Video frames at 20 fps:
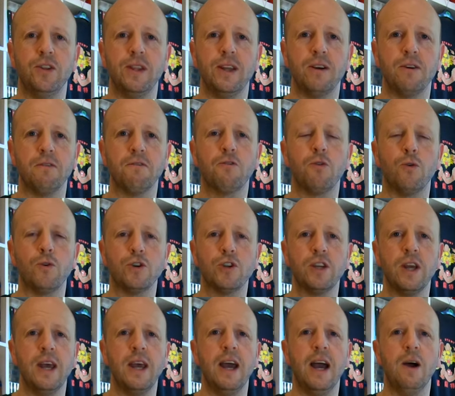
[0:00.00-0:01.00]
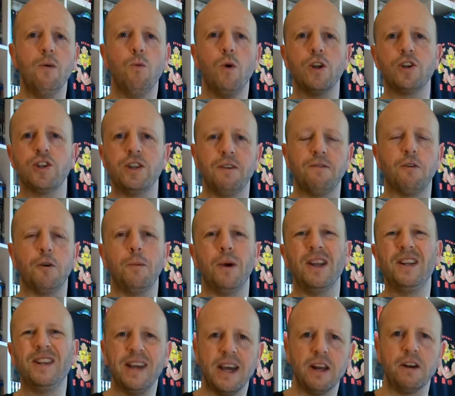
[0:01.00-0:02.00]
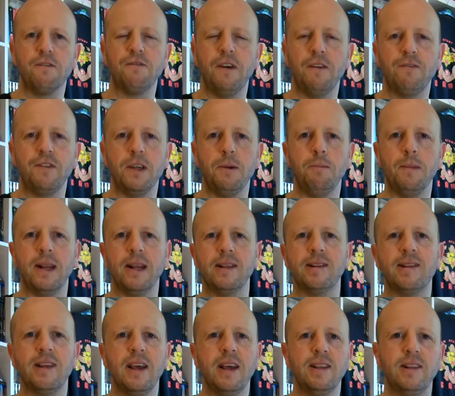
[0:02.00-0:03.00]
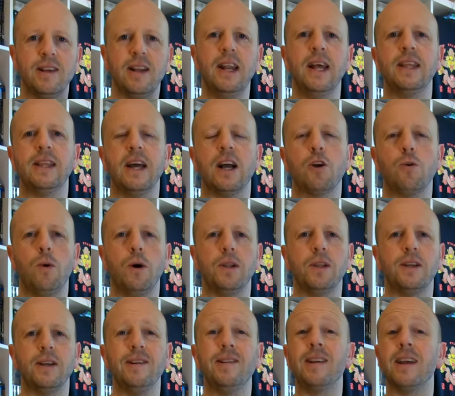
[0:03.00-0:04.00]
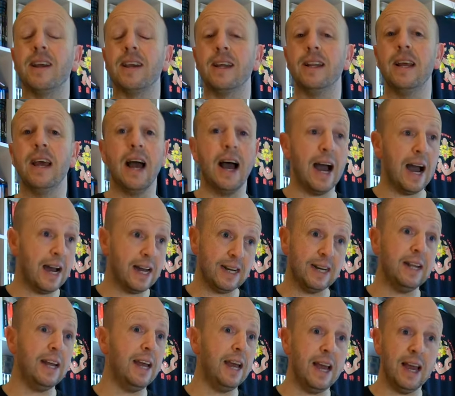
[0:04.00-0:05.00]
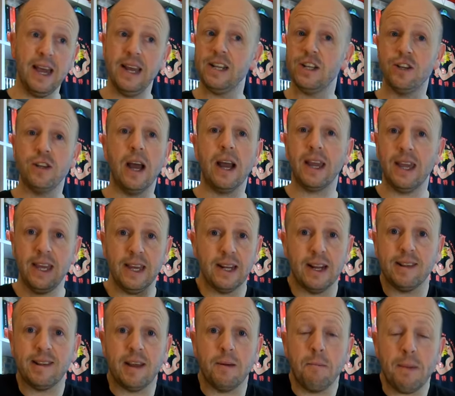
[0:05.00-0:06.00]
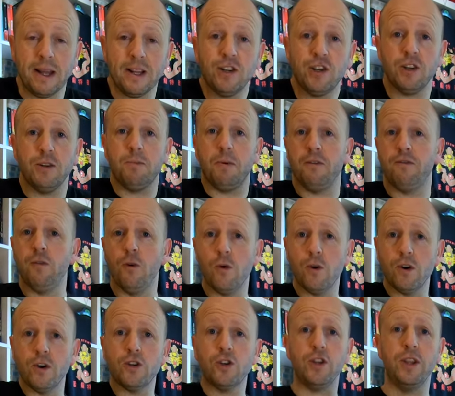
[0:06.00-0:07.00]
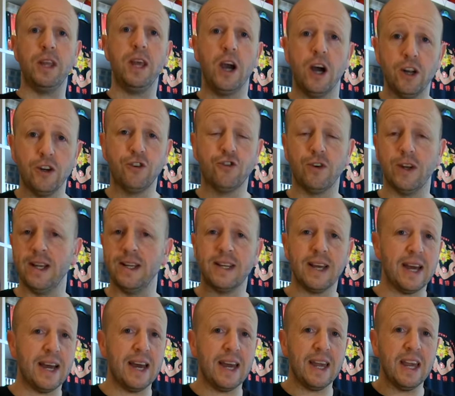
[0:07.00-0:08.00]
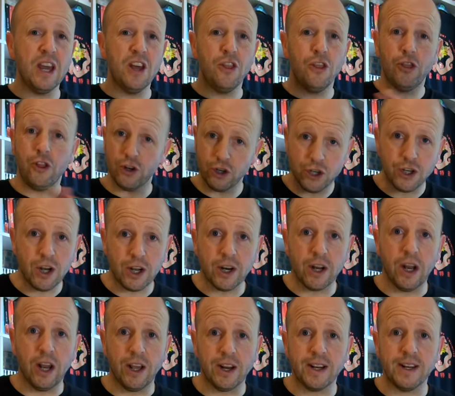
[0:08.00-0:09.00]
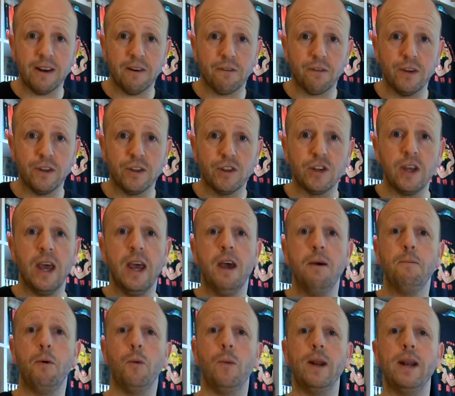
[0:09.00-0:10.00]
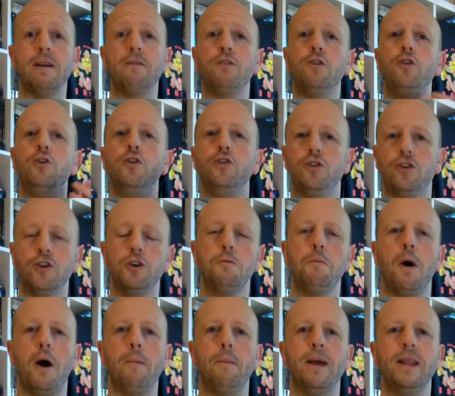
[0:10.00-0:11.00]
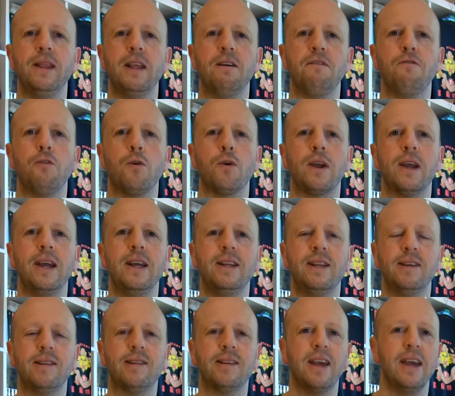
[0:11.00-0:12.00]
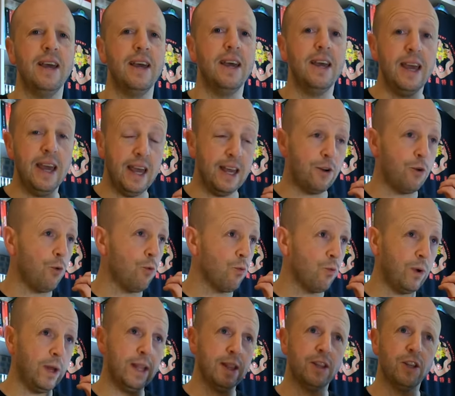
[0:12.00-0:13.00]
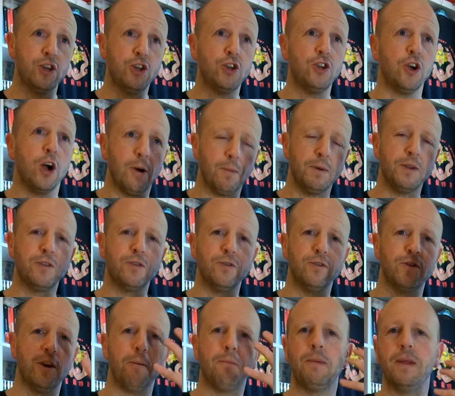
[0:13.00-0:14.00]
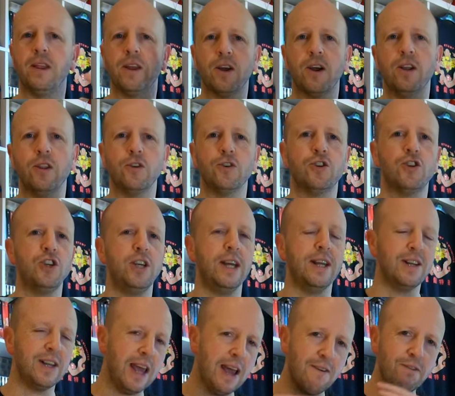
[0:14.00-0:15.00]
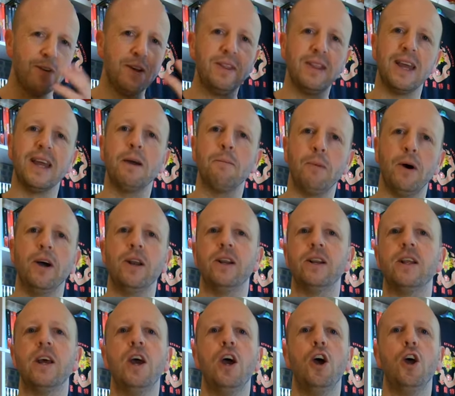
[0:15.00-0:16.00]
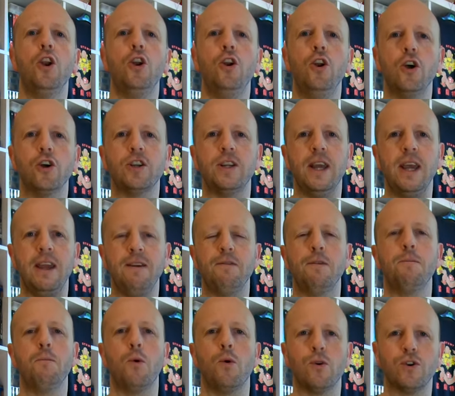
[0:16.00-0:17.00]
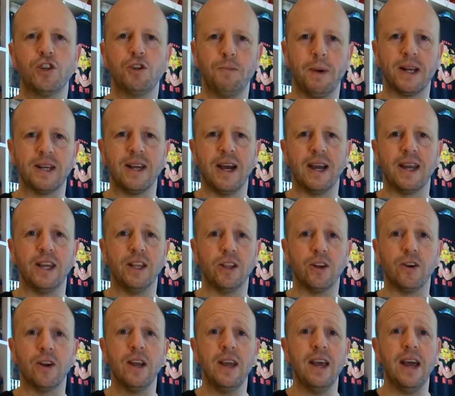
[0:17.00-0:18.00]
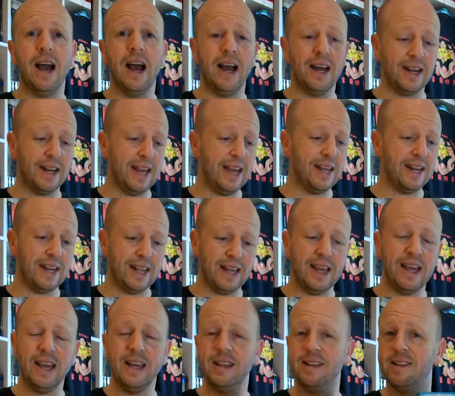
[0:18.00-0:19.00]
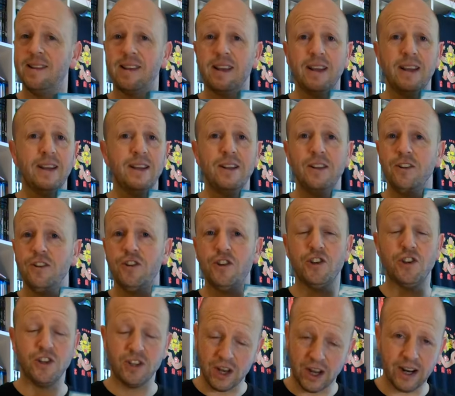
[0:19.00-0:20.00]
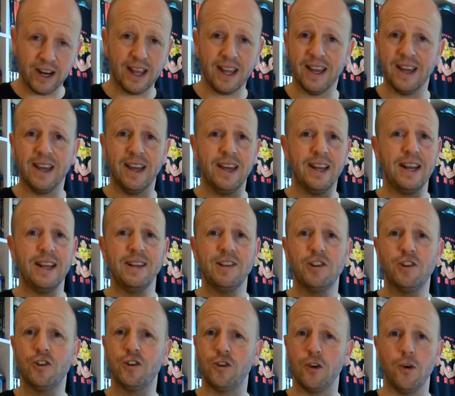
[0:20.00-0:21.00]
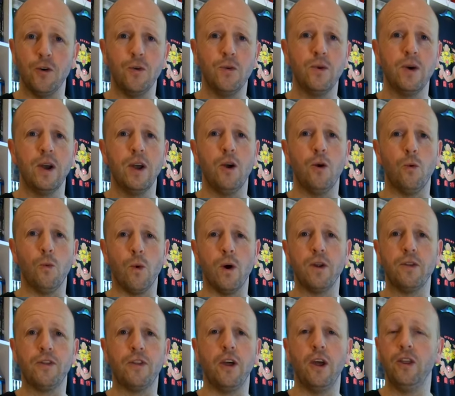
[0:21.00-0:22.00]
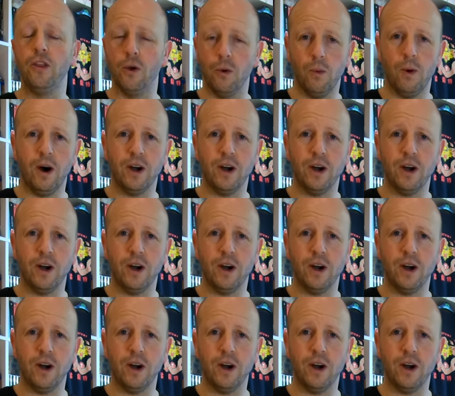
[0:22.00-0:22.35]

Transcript: on there, of course, and watched it for about 10 or 15 minutes to let that quality sink in. And it, again, as I mentioned before, to the untrained eye, there's not a lot of difference. But whenever you do pop in that 4K disc, the sharpness goes up, the colors change. Everything about it looked even more spectacular. And it is stunning. It is so worth the